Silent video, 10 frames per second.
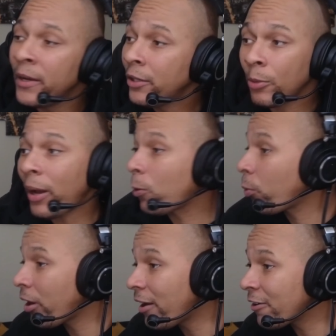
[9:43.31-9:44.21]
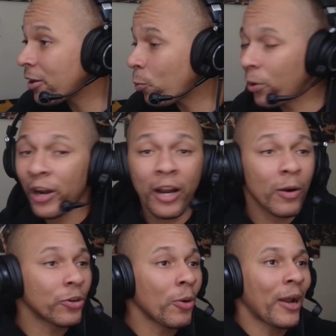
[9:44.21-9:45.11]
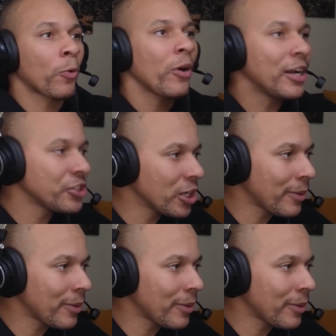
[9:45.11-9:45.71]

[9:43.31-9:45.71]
no matter where I turn